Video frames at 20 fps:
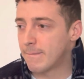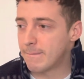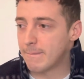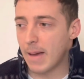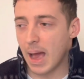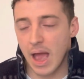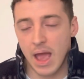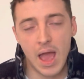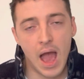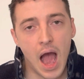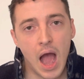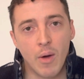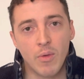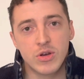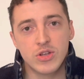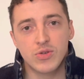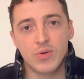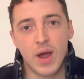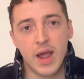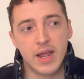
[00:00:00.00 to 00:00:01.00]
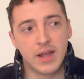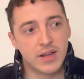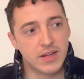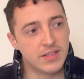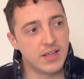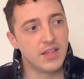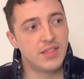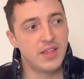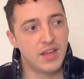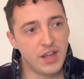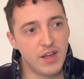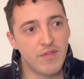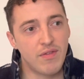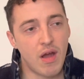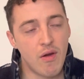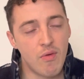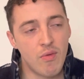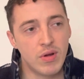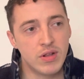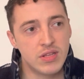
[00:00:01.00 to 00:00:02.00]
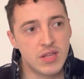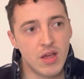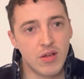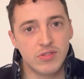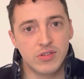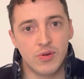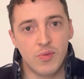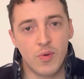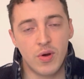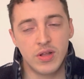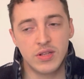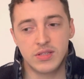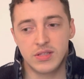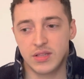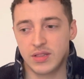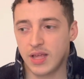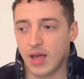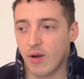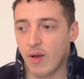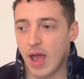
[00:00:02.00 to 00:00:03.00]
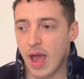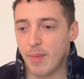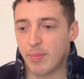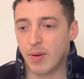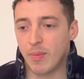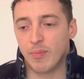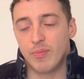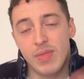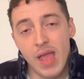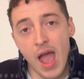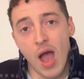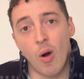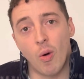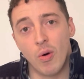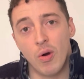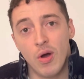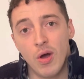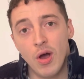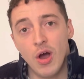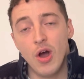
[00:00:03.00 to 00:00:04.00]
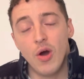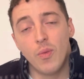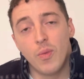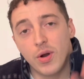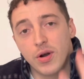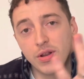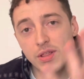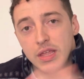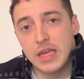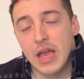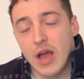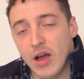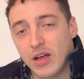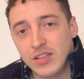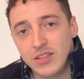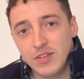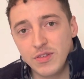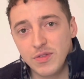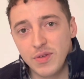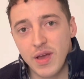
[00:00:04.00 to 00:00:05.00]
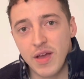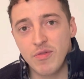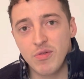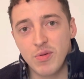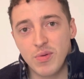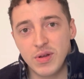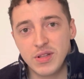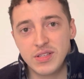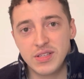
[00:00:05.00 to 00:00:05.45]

I, I was right because I think if everyone sells at once, that that'll happen. Now, what are the odds of everyone